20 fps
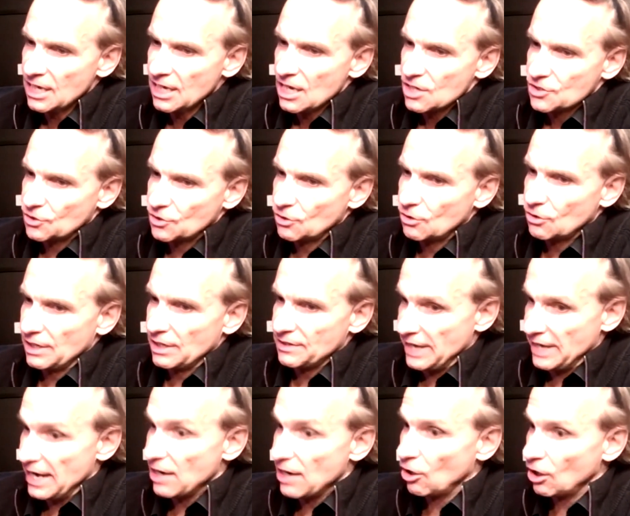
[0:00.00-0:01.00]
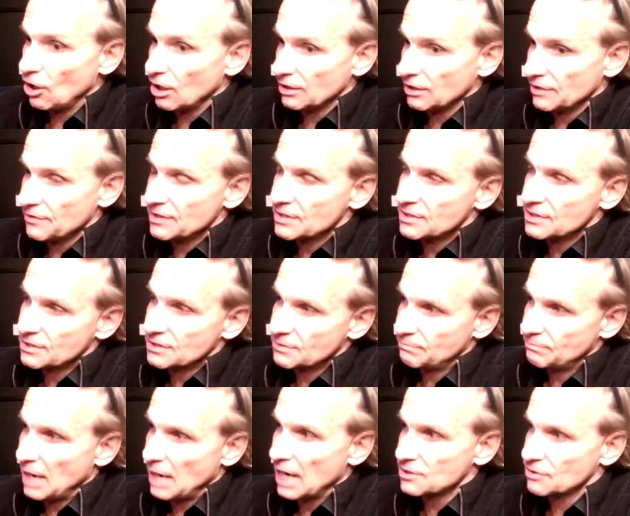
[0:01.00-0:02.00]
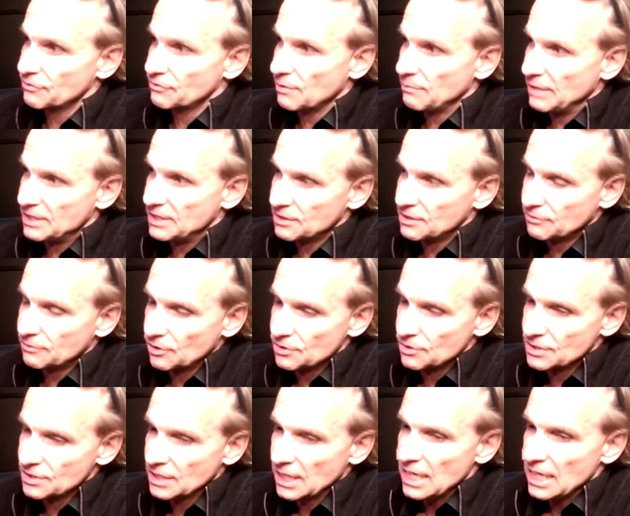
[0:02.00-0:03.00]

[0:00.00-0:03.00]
So, and they're all in these parts of the metaverse.